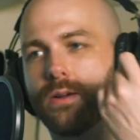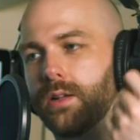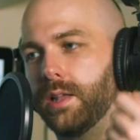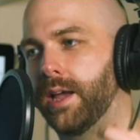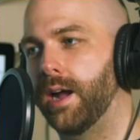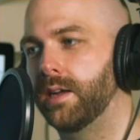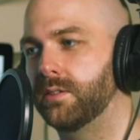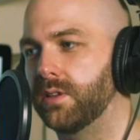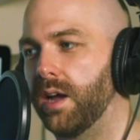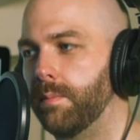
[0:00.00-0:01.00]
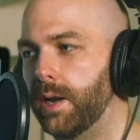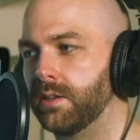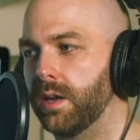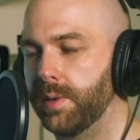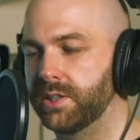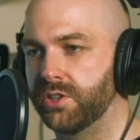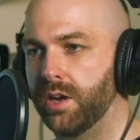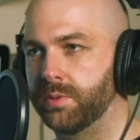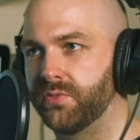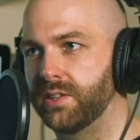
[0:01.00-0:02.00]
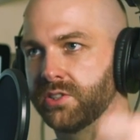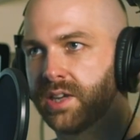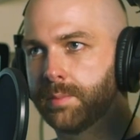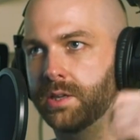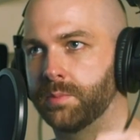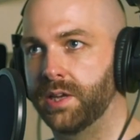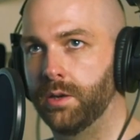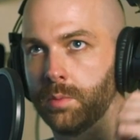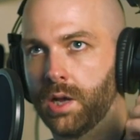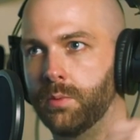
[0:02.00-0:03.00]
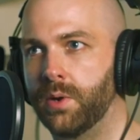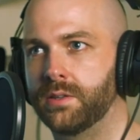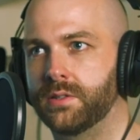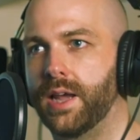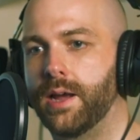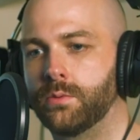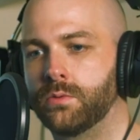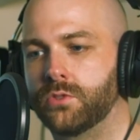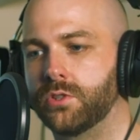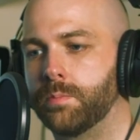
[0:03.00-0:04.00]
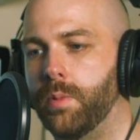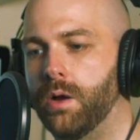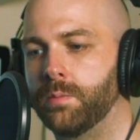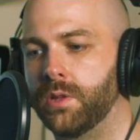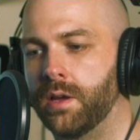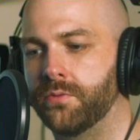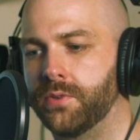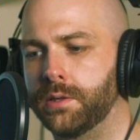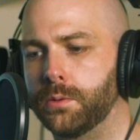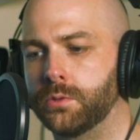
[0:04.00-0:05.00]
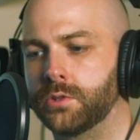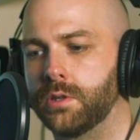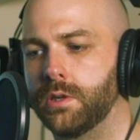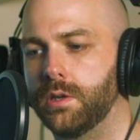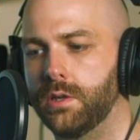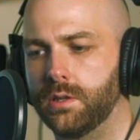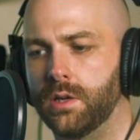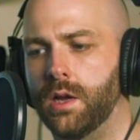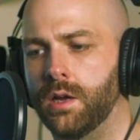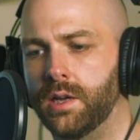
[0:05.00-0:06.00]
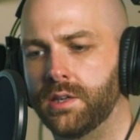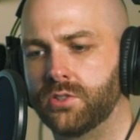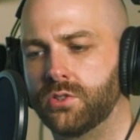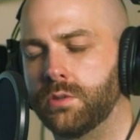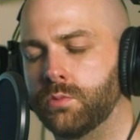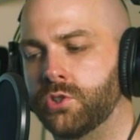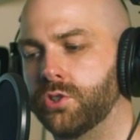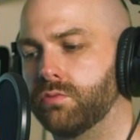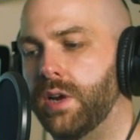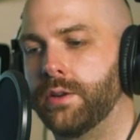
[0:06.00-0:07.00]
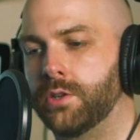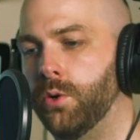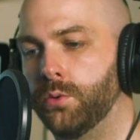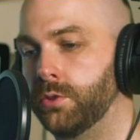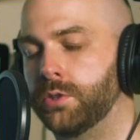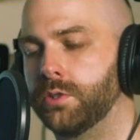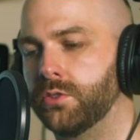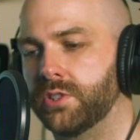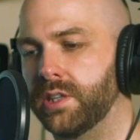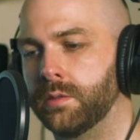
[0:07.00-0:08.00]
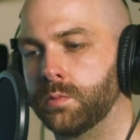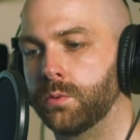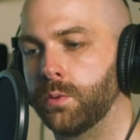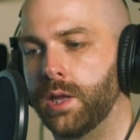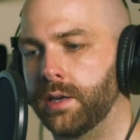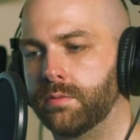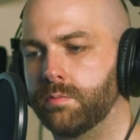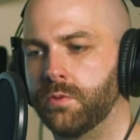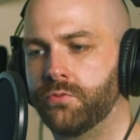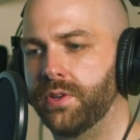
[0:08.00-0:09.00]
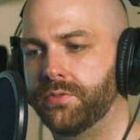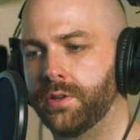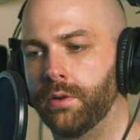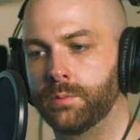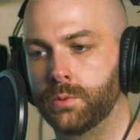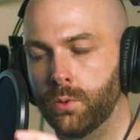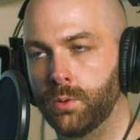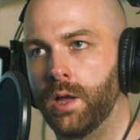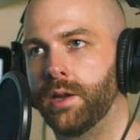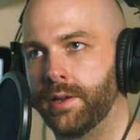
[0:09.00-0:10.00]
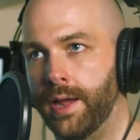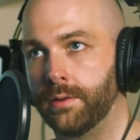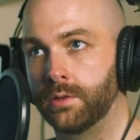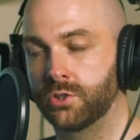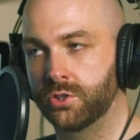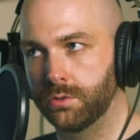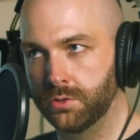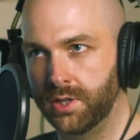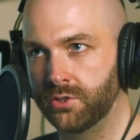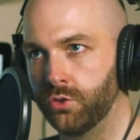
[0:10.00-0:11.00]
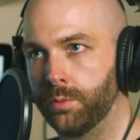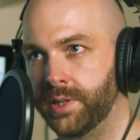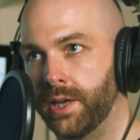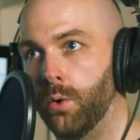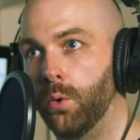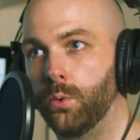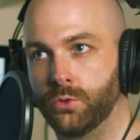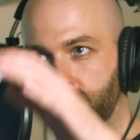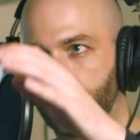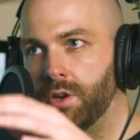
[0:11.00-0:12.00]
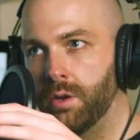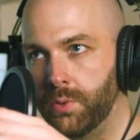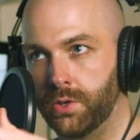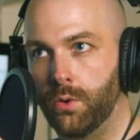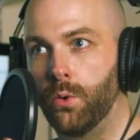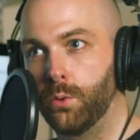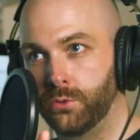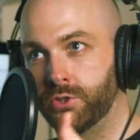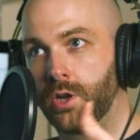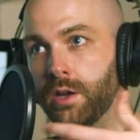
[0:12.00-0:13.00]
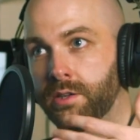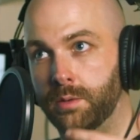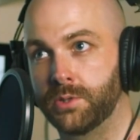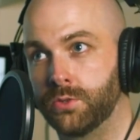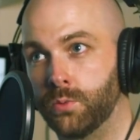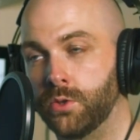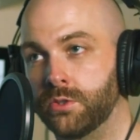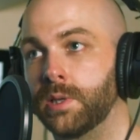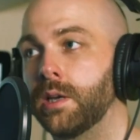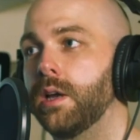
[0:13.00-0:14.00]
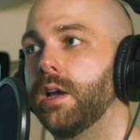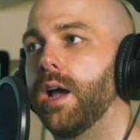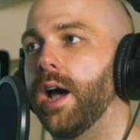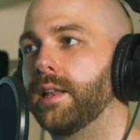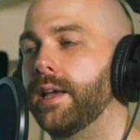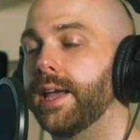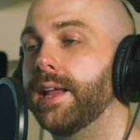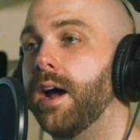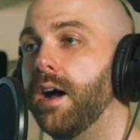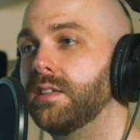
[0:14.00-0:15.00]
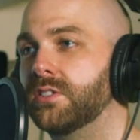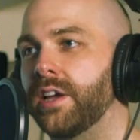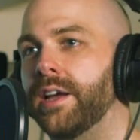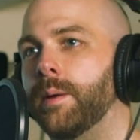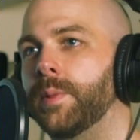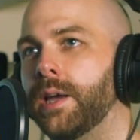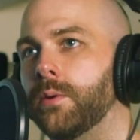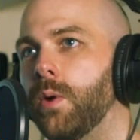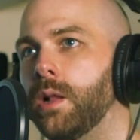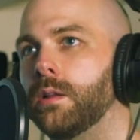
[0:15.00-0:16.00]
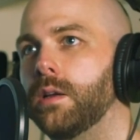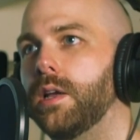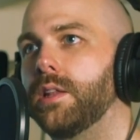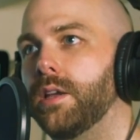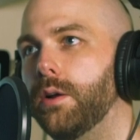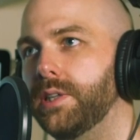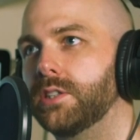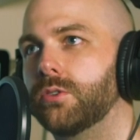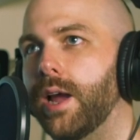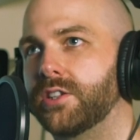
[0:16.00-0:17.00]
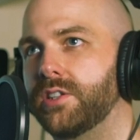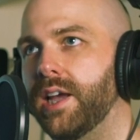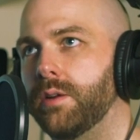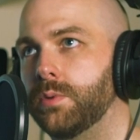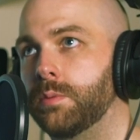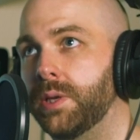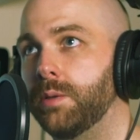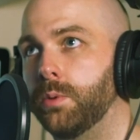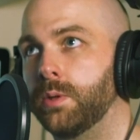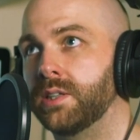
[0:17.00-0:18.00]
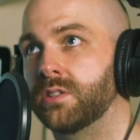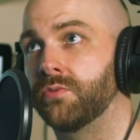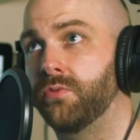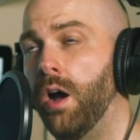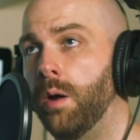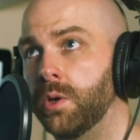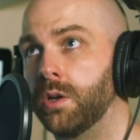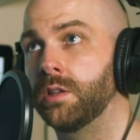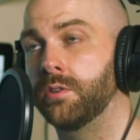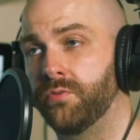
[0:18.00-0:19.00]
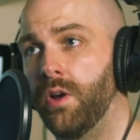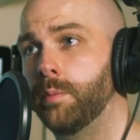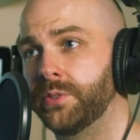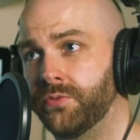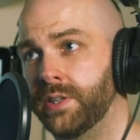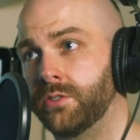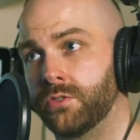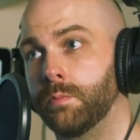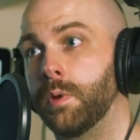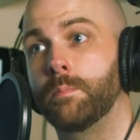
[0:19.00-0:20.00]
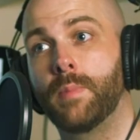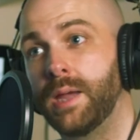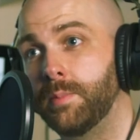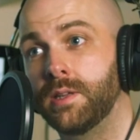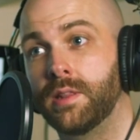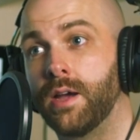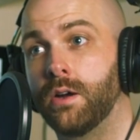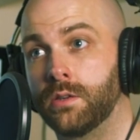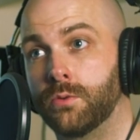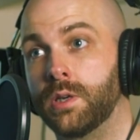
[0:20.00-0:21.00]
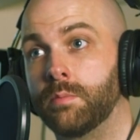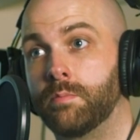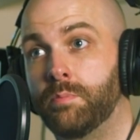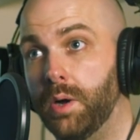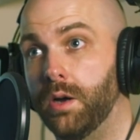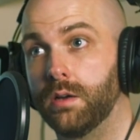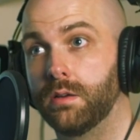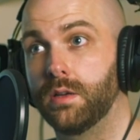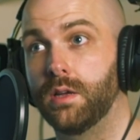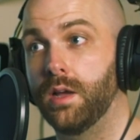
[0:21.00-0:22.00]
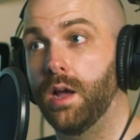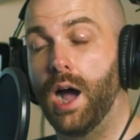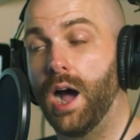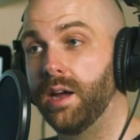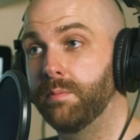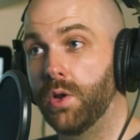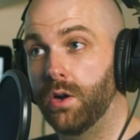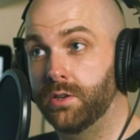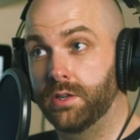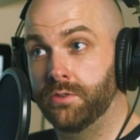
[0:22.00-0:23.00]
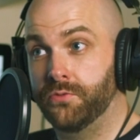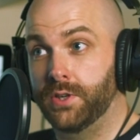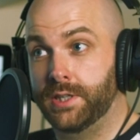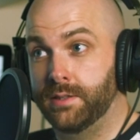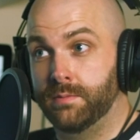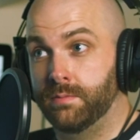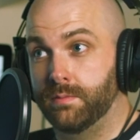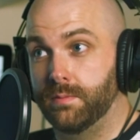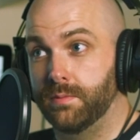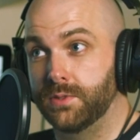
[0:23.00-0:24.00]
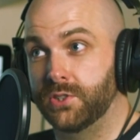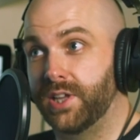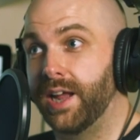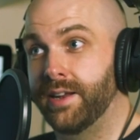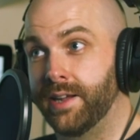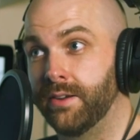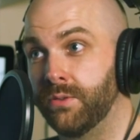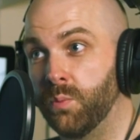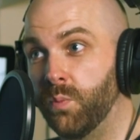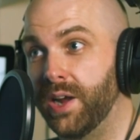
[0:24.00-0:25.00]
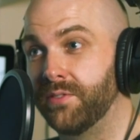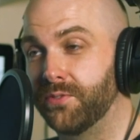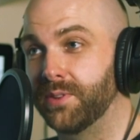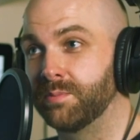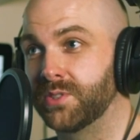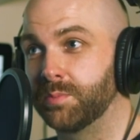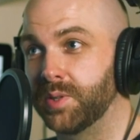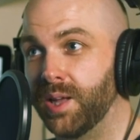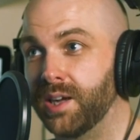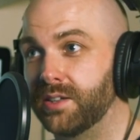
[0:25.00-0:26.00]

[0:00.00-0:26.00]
Well, like I managed to hop a fence and get back up the hill, but I went down to the bottom of that field, and it was just round a corner. You couldn't see them. There were like 50 of them. They were all lying down. As soon as they saw me, they all stood up and all started coming towards me. And like in hindsight, I'm like, well, the only interaction they have with people is the farmer, and the farmer feeds them. Maybe they're hungry, but I'm not gonna fucking stand here and wait for them to be like,